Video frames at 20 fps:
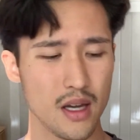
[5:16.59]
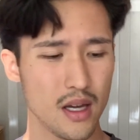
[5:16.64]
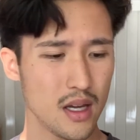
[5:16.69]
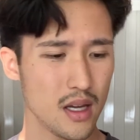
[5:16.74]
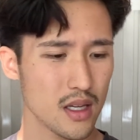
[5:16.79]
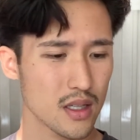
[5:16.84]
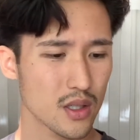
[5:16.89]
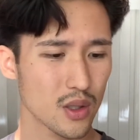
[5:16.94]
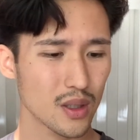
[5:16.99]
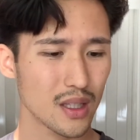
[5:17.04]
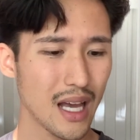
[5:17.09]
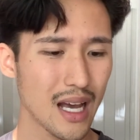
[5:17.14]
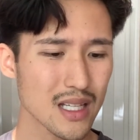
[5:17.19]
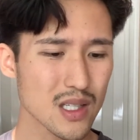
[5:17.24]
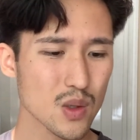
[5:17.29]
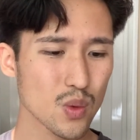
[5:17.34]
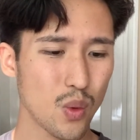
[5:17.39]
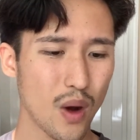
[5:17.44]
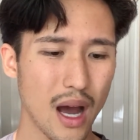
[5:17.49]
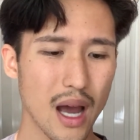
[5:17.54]
So that's
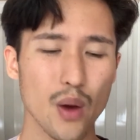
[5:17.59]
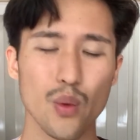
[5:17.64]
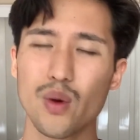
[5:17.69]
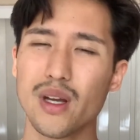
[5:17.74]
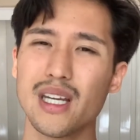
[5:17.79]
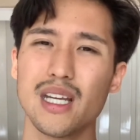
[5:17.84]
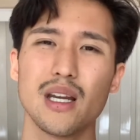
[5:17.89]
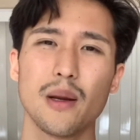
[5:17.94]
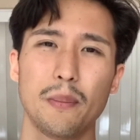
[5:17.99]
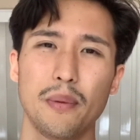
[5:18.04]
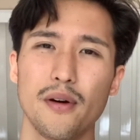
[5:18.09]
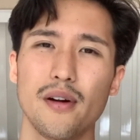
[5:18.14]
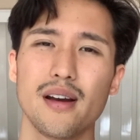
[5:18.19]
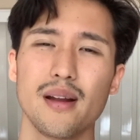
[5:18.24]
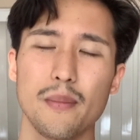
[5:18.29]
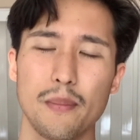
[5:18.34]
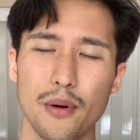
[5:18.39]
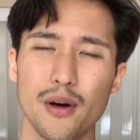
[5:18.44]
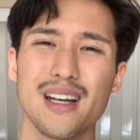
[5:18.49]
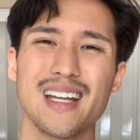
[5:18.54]
why we need to
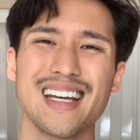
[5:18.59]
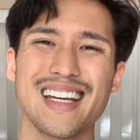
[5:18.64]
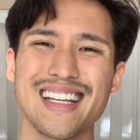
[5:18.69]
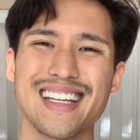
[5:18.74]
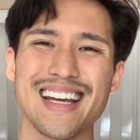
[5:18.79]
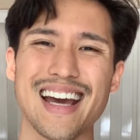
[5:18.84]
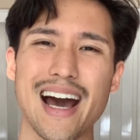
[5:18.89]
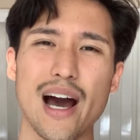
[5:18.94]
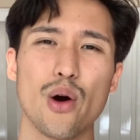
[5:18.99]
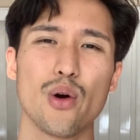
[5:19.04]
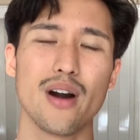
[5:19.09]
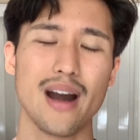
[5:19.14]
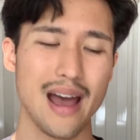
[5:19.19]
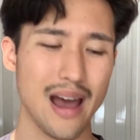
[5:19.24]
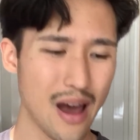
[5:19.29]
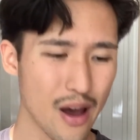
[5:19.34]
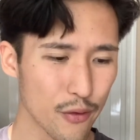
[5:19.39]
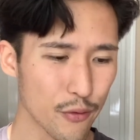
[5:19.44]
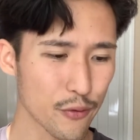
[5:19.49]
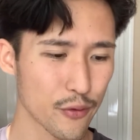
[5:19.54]
put in our
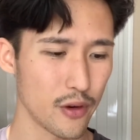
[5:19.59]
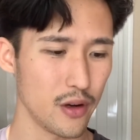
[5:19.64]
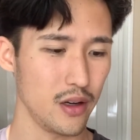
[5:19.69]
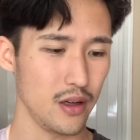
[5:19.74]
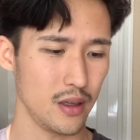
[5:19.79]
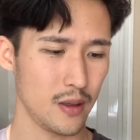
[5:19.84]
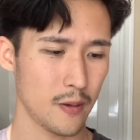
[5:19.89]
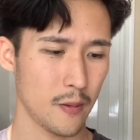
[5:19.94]
effort